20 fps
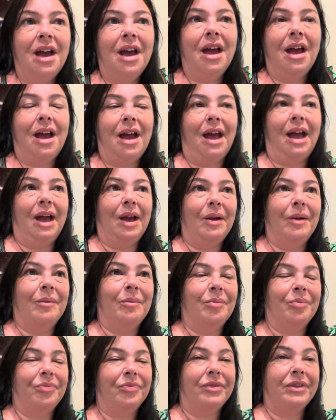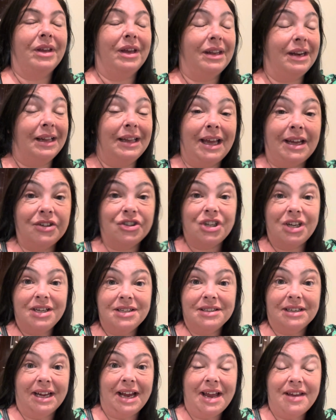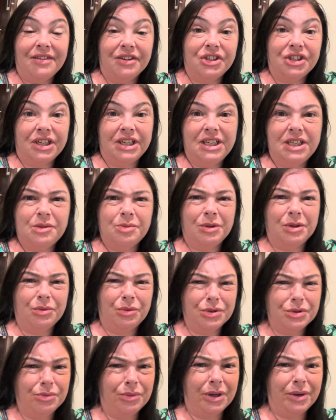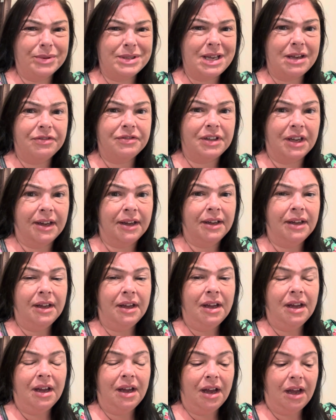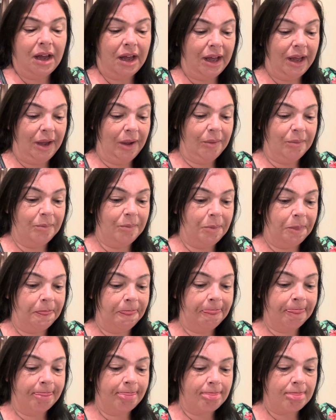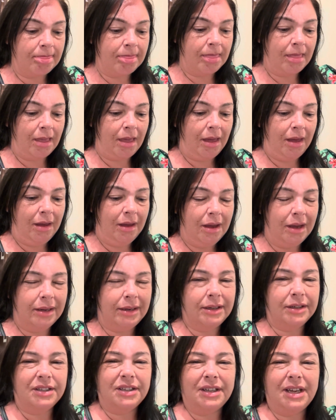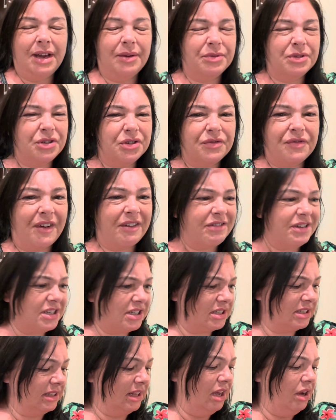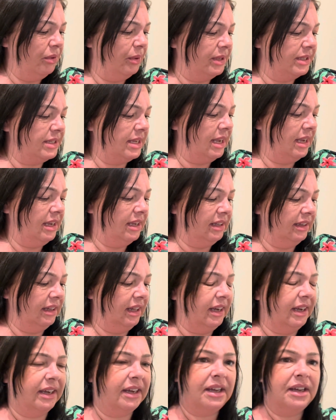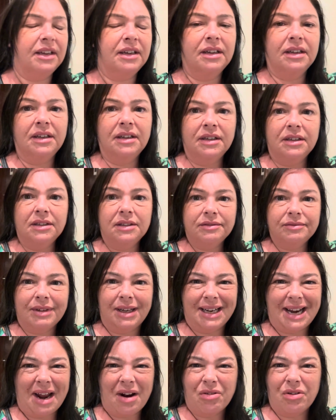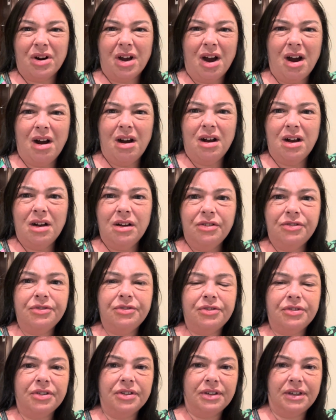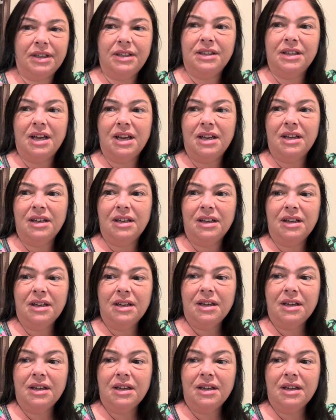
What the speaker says: And I like cheese and I ate the cheese, but it wasn't what I was after. And it was just very slow. It's taken like an hour and a half in there.